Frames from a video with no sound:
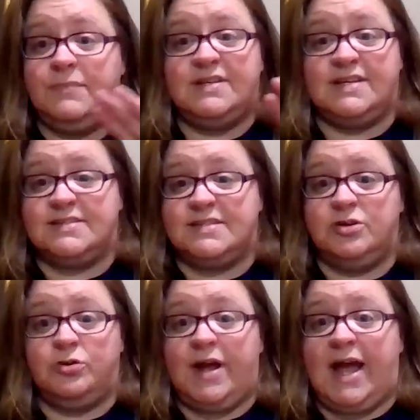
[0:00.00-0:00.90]

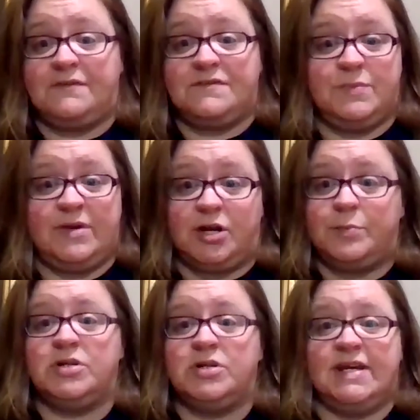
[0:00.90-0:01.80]
You don't have to be on
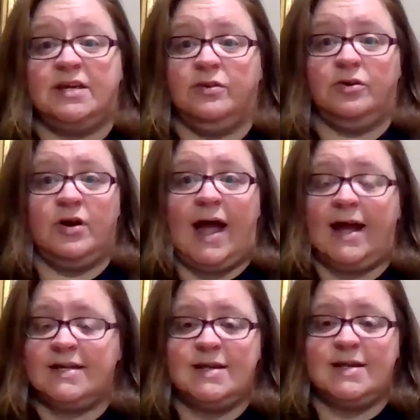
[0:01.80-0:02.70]
a particular
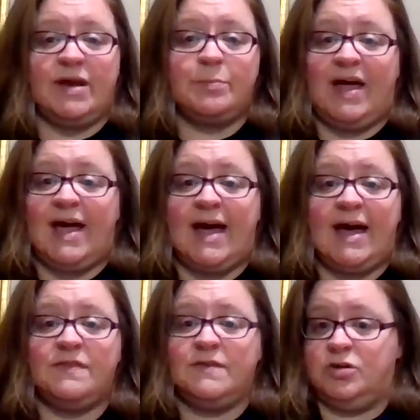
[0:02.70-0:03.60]
academic
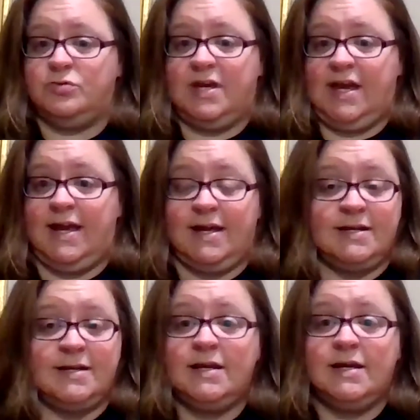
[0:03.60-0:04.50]
path. You
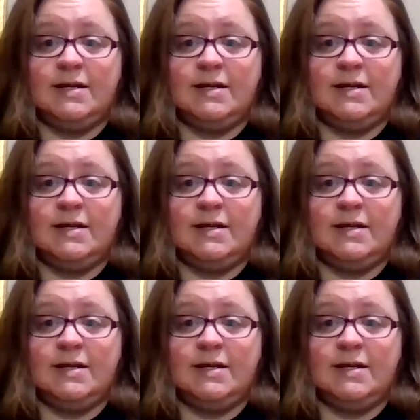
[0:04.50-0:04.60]
can